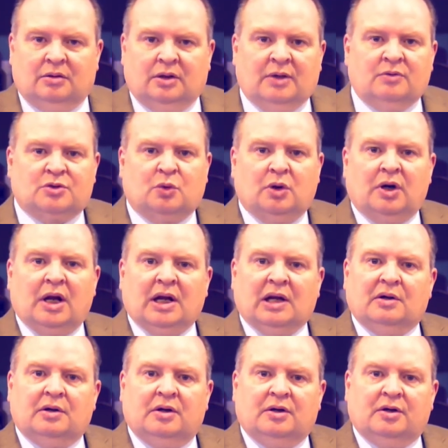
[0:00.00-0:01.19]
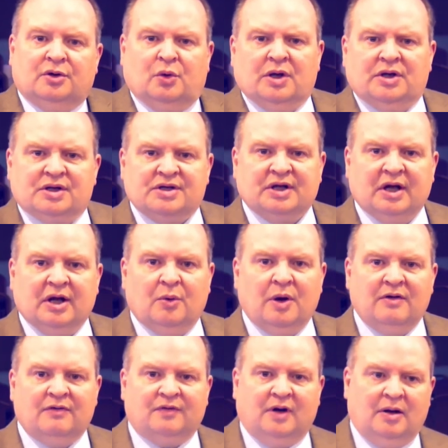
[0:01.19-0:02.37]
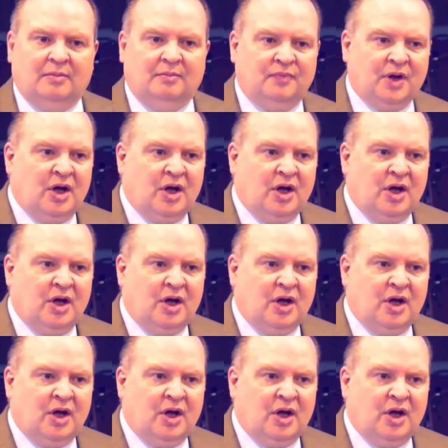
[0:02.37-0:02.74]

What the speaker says: It was where I learned what to stay away from.